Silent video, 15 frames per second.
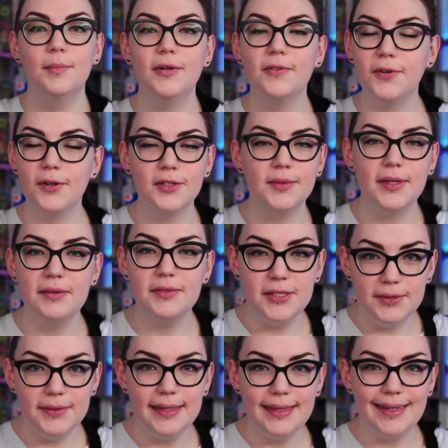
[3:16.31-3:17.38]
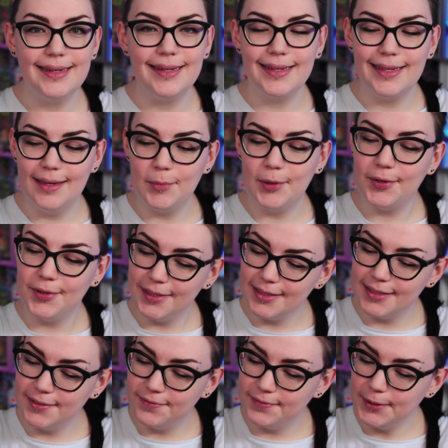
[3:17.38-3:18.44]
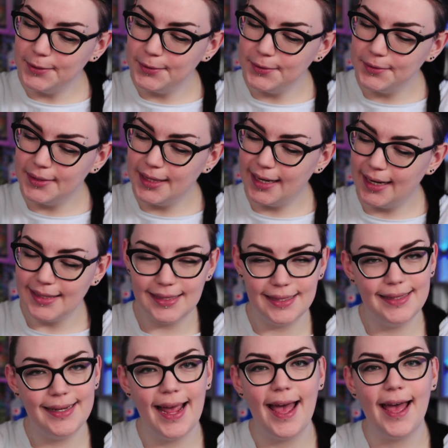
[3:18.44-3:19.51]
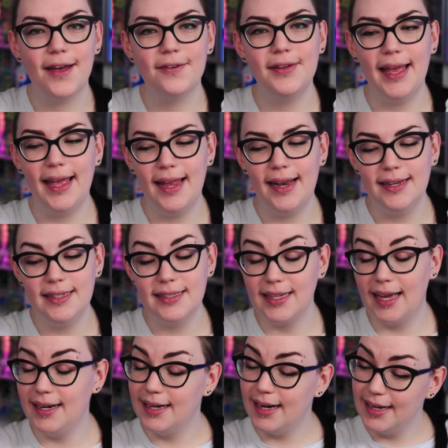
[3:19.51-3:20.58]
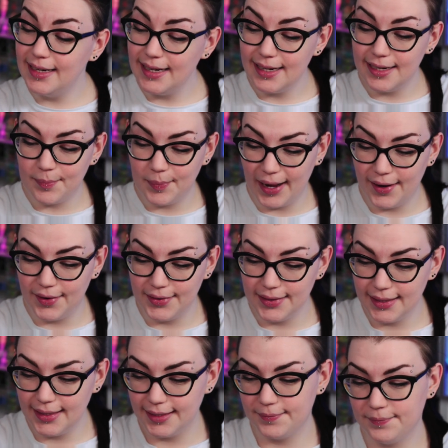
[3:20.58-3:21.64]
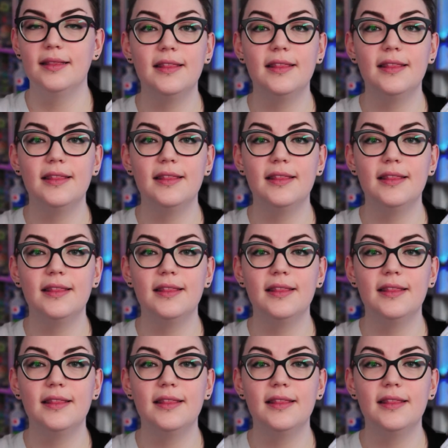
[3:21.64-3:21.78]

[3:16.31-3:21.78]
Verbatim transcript: But of course when I was doing that I came across a few that I didn't have and decided I needed apparently.